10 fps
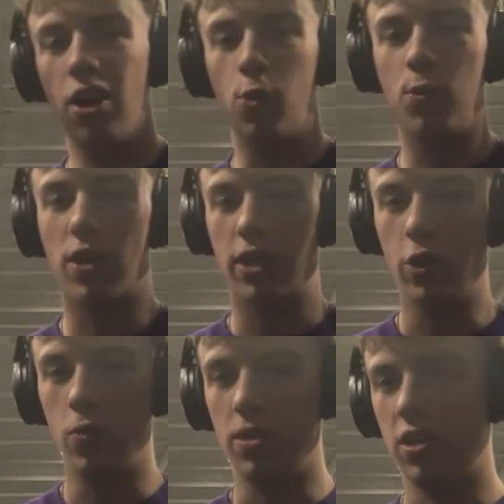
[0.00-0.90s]
not Obi-Wan
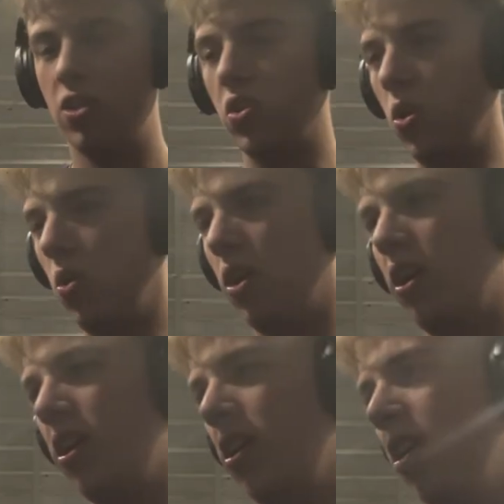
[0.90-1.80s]
Kenobi, so
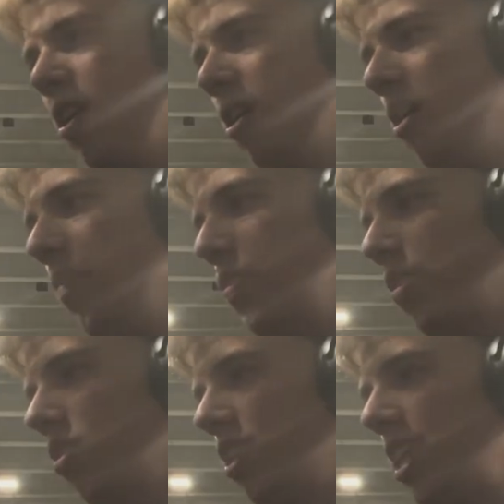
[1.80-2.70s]

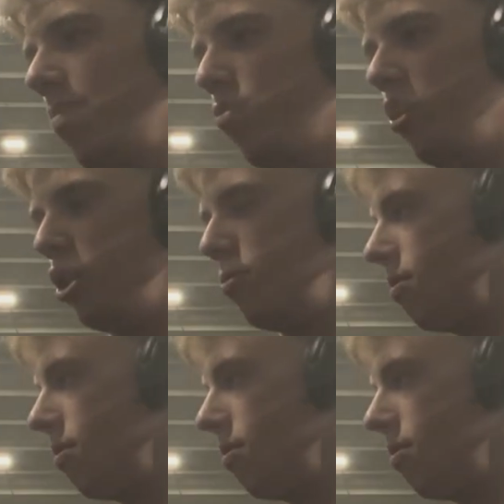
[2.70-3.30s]
they're lame British